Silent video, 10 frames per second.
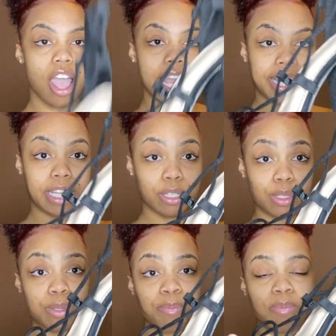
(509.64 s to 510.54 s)

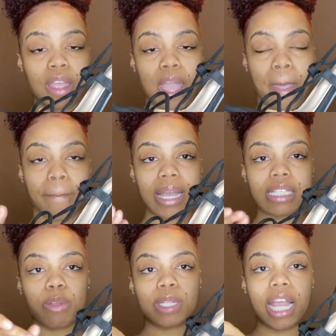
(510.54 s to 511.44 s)
heels, and
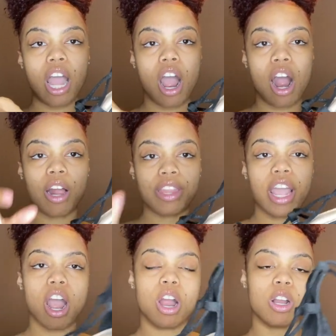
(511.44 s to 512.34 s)
basically what they
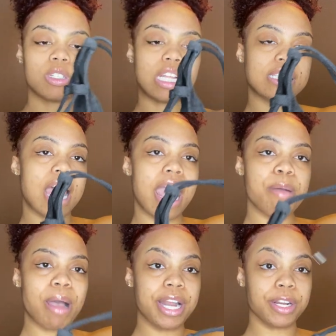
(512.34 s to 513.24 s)
tie
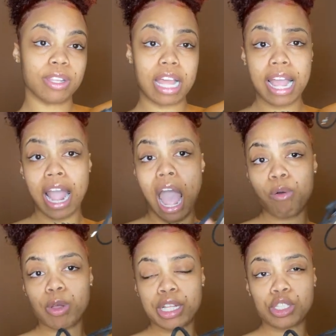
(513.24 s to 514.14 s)
up on your leg. I
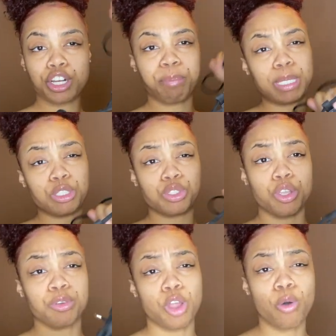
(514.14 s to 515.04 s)
will insert a picture so
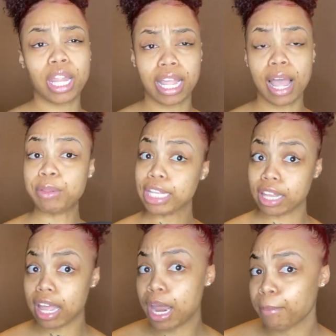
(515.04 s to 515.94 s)
you know like what they look like on a